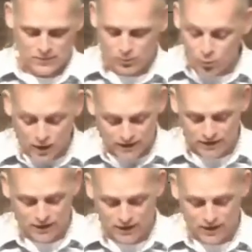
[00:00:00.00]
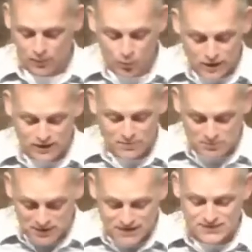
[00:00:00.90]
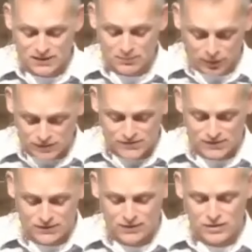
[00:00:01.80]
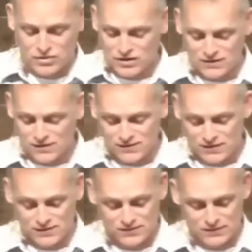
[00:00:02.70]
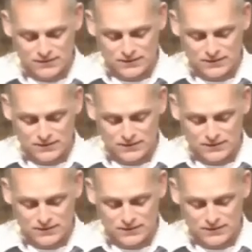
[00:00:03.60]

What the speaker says: What an amazing person Jesus is.